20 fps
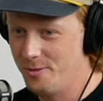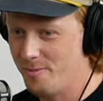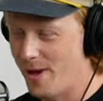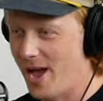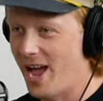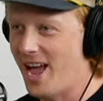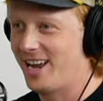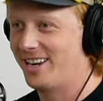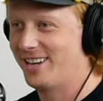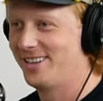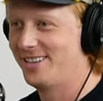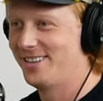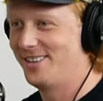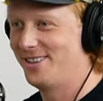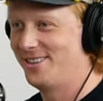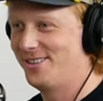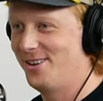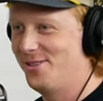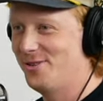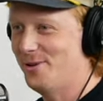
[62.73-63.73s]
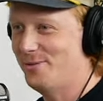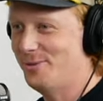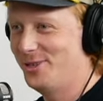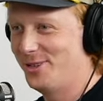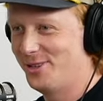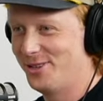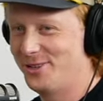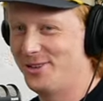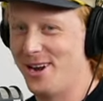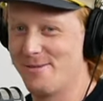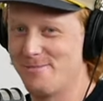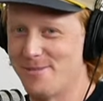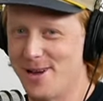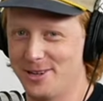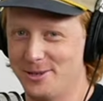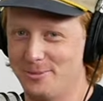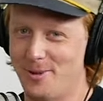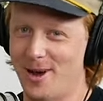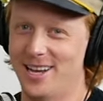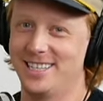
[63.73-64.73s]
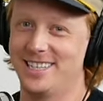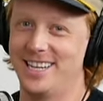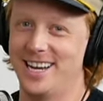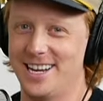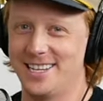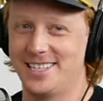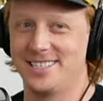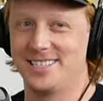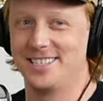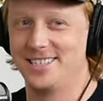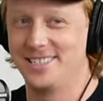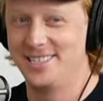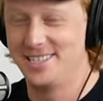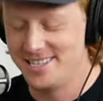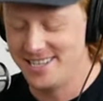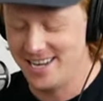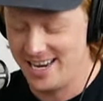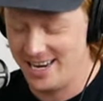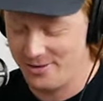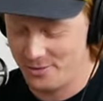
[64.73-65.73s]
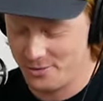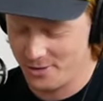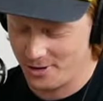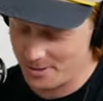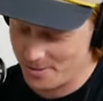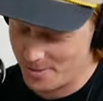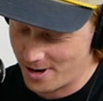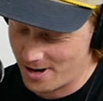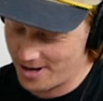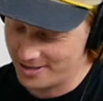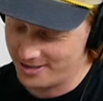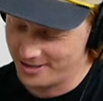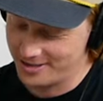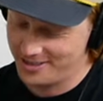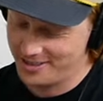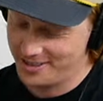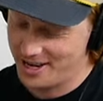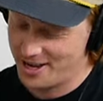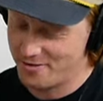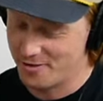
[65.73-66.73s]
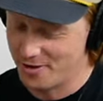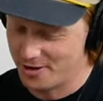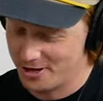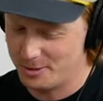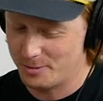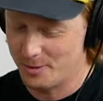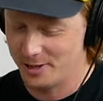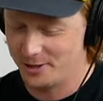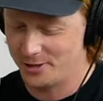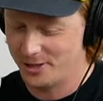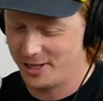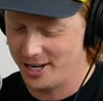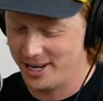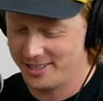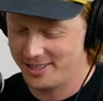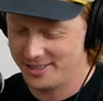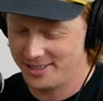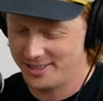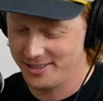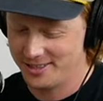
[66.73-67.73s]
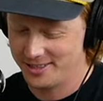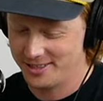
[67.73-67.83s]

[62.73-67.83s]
back. It's another episode of the Grab Matters Podcast. Today we welcome on a very special guest,